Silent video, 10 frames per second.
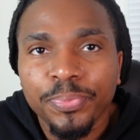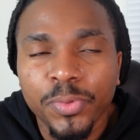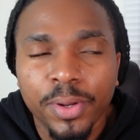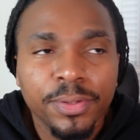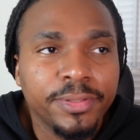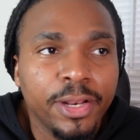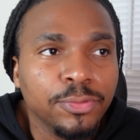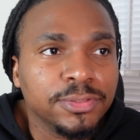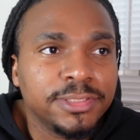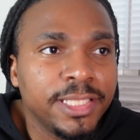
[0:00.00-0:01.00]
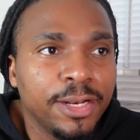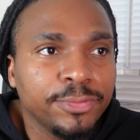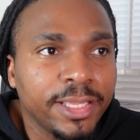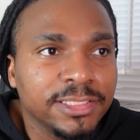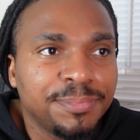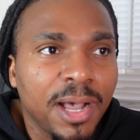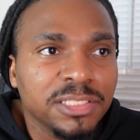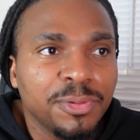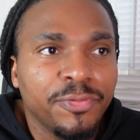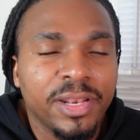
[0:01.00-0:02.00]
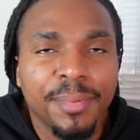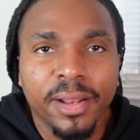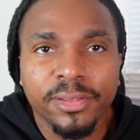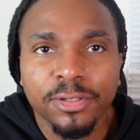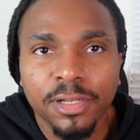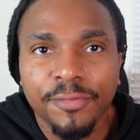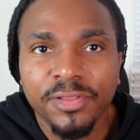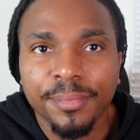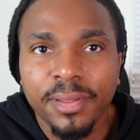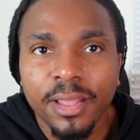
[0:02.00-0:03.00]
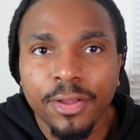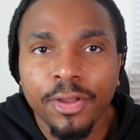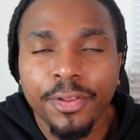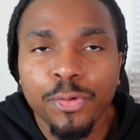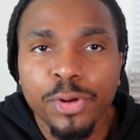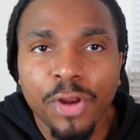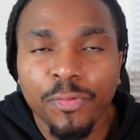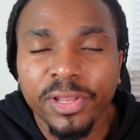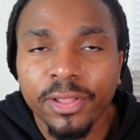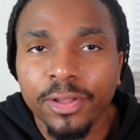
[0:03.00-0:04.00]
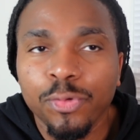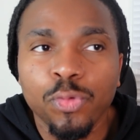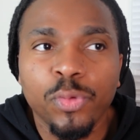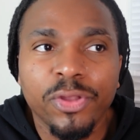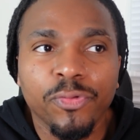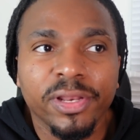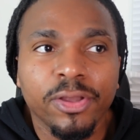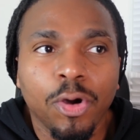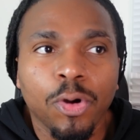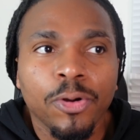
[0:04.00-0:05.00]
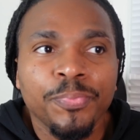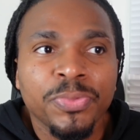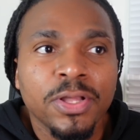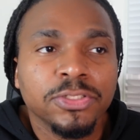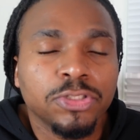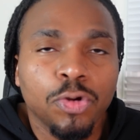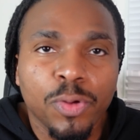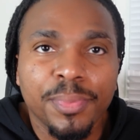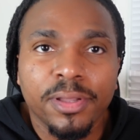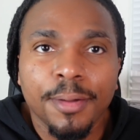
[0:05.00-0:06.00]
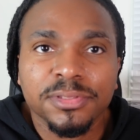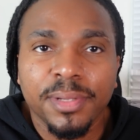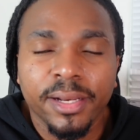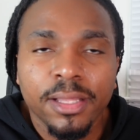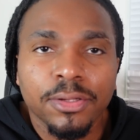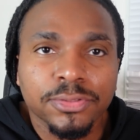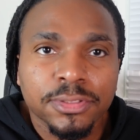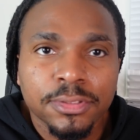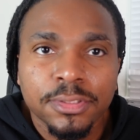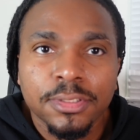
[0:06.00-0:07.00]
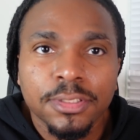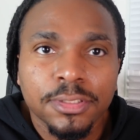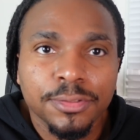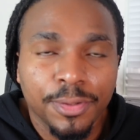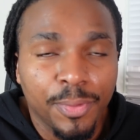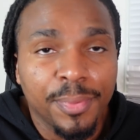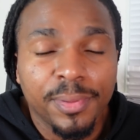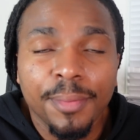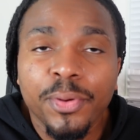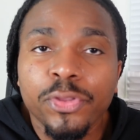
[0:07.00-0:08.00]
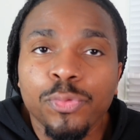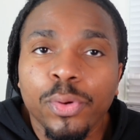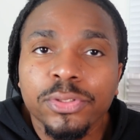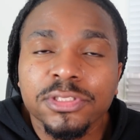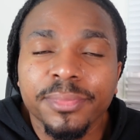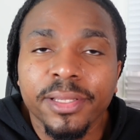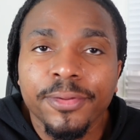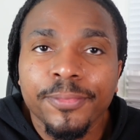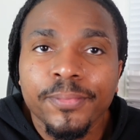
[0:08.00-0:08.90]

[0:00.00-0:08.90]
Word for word: You know, they don't they don't think it's possible for anybody to love them eh, eh, who they really who we really are. So we become somebody else. We become who you want us to be.